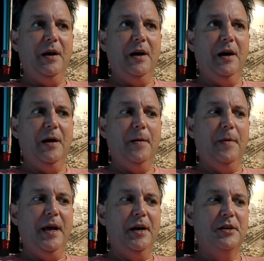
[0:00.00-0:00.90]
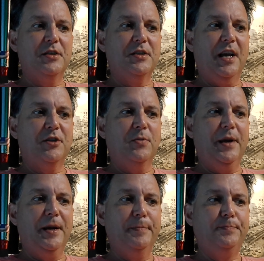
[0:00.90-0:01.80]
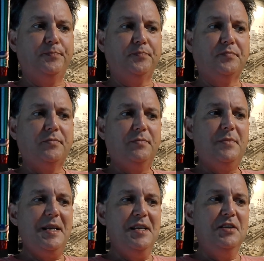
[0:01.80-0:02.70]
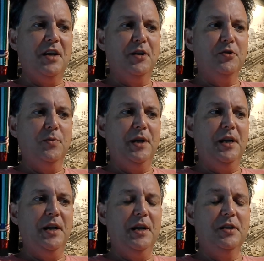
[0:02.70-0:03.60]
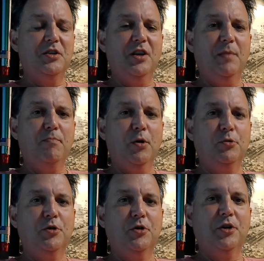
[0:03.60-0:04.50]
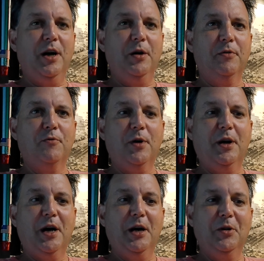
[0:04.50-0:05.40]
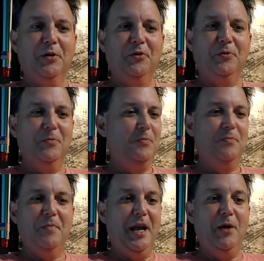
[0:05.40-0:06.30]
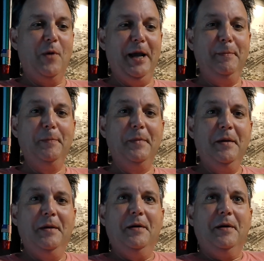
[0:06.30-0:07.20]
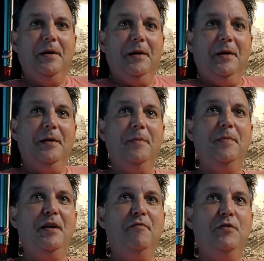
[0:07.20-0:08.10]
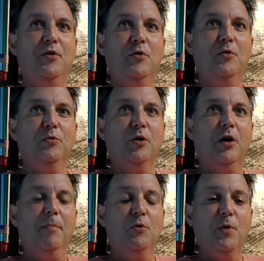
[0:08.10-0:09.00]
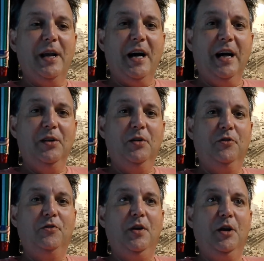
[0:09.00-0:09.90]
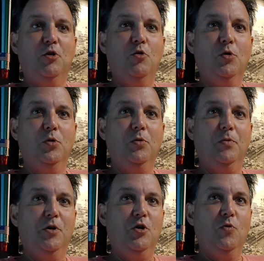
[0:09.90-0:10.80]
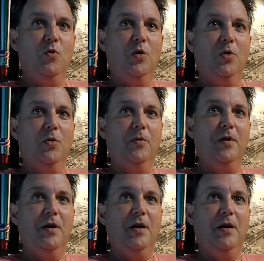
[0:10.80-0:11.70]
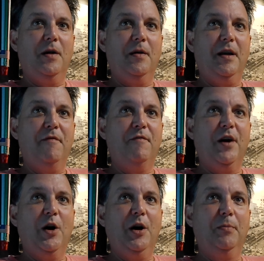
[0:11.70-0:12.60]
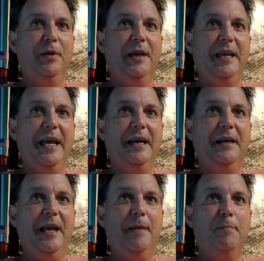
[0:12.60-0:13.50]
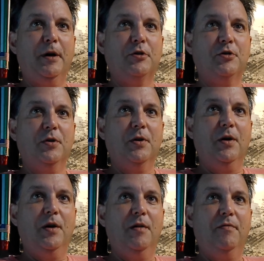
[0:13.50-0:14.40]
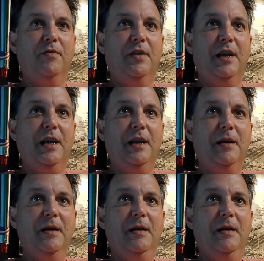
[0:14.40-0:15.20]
headed to Santorini. Santorini is the poster child of Greek islands. Anyway, if you look up Greek islands in Google, you will invariably get a picture of the